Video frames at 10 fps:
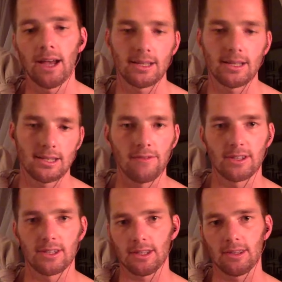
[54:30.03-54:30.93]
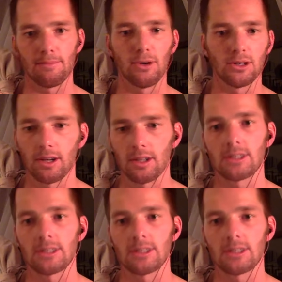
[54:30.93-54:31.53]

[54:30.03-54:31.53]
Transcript: Yes, obviously the milk jug is